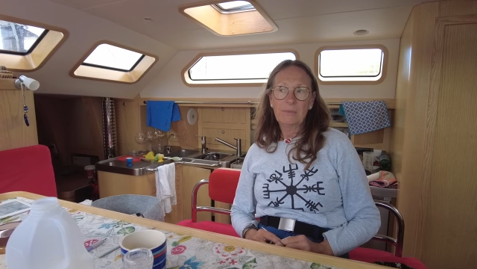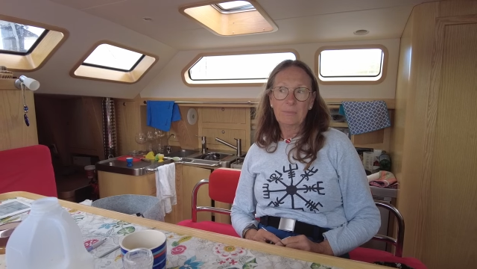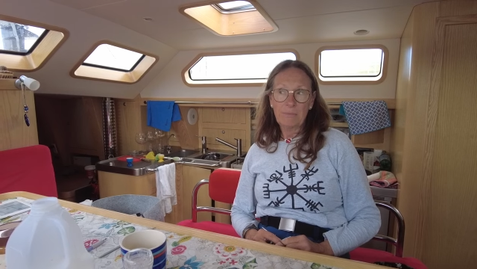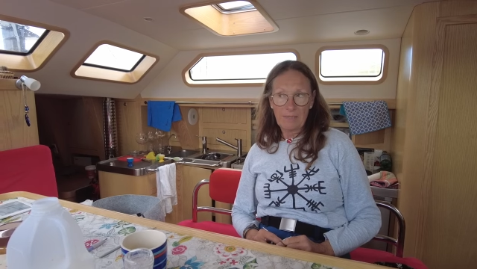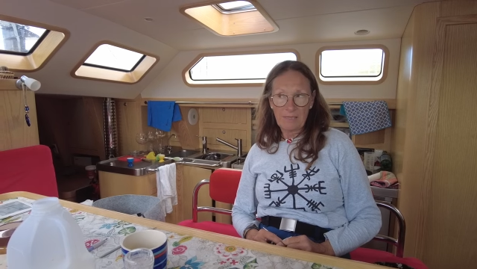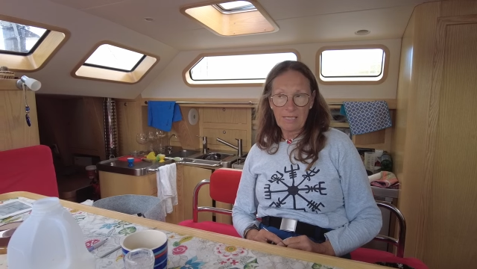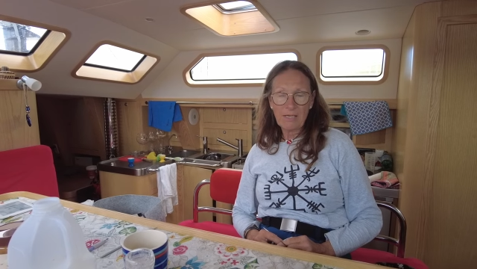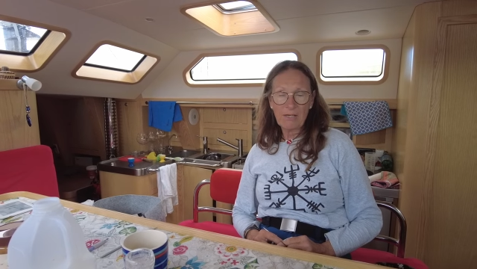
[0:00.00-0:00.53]

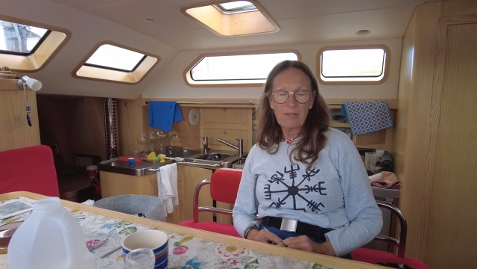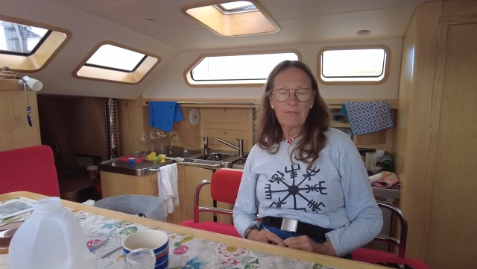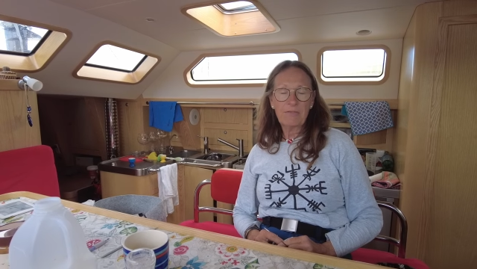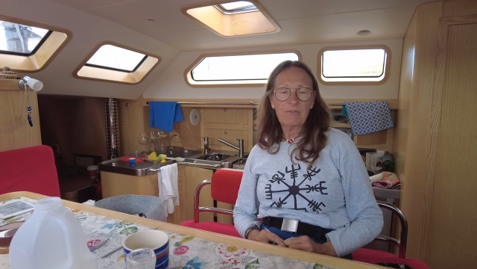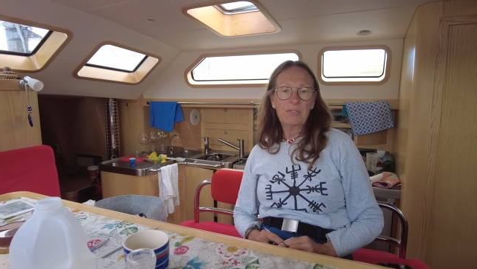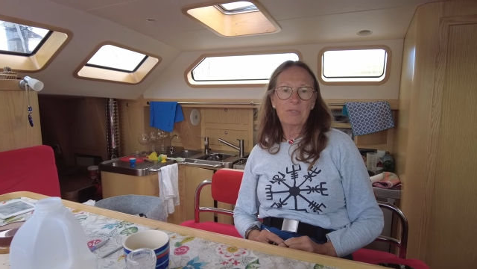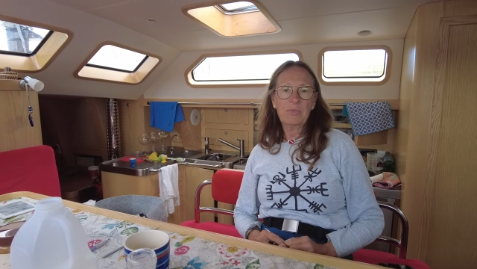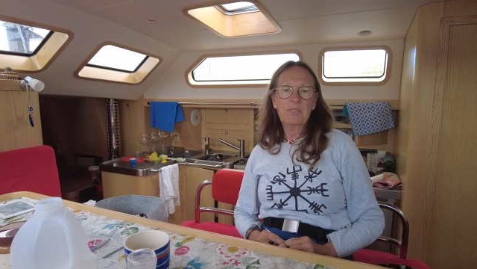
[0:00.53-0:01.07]
but they are the
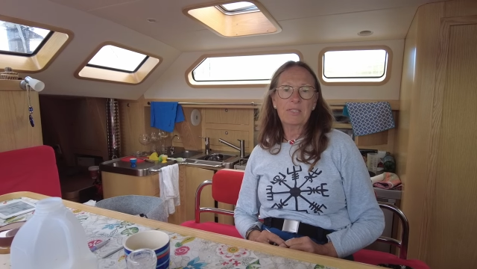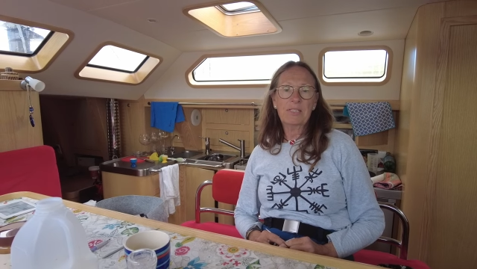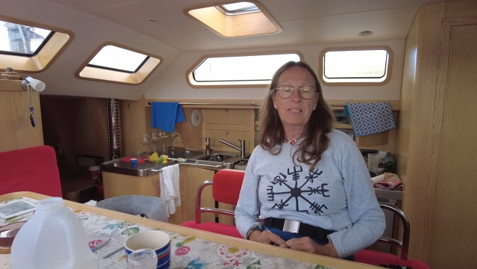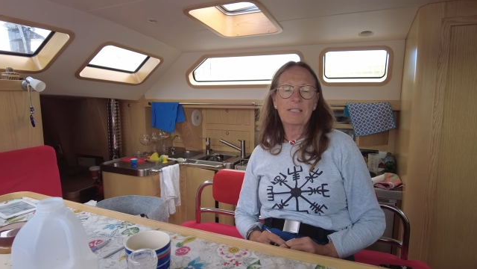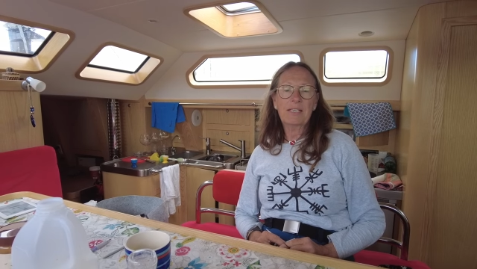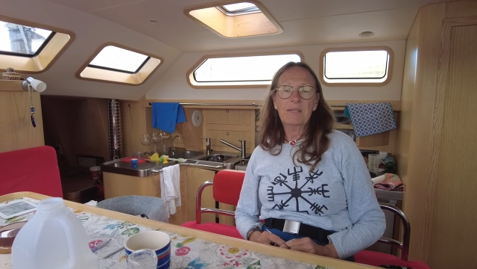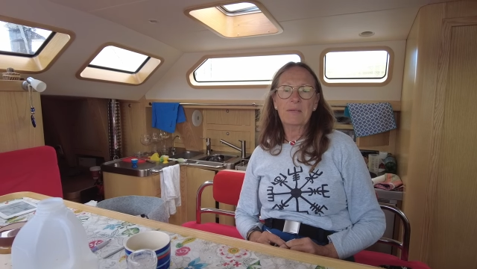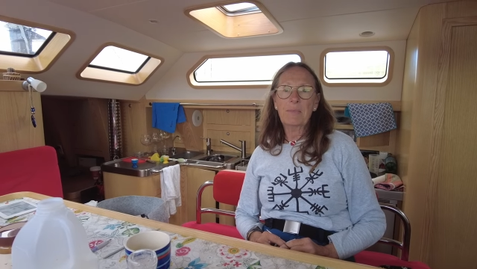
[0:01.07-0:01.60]
first ones to
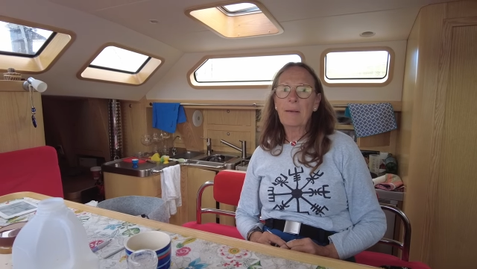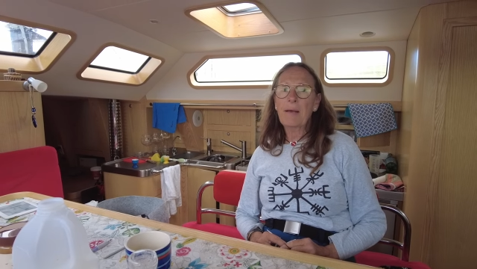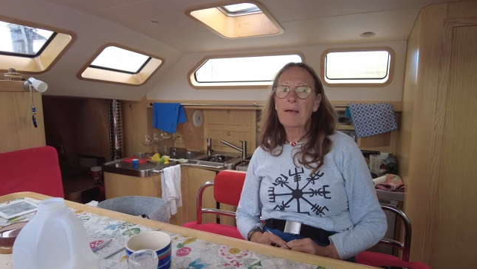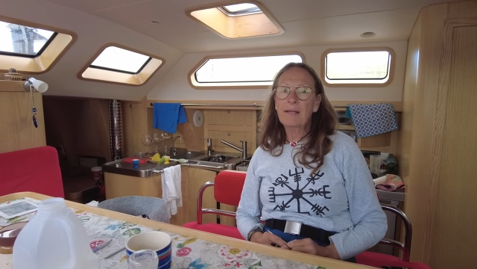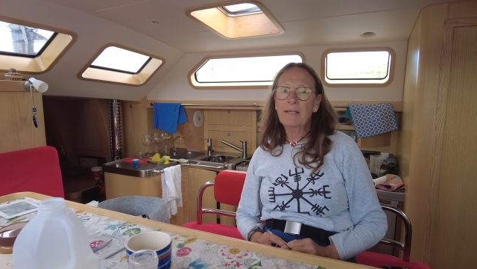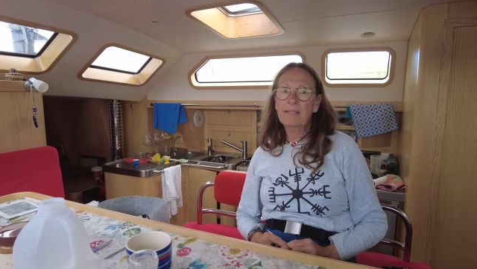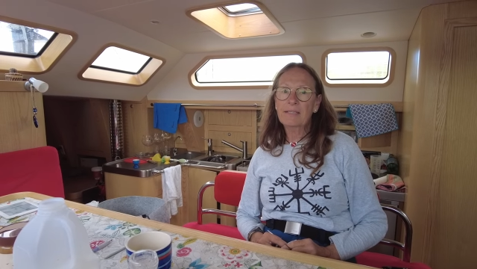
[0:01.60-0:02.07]
get it back.